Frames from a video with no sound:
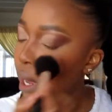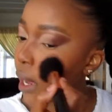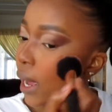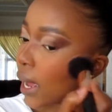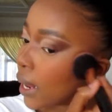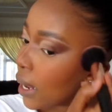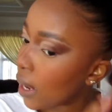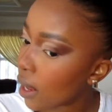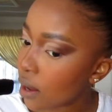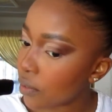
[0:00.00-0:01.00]
I
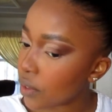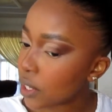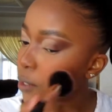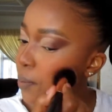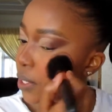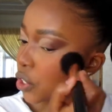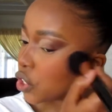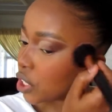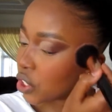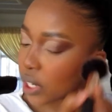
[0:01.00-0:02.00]
love this
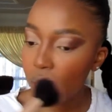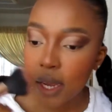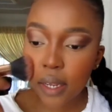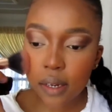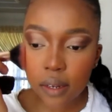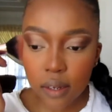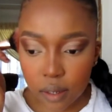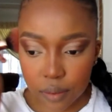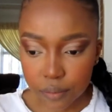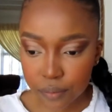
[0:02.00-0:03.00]
peachy shade.
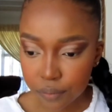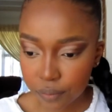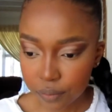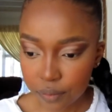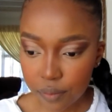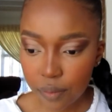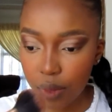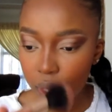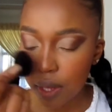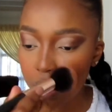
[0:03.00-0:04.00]

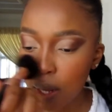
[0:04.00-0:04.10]
Then I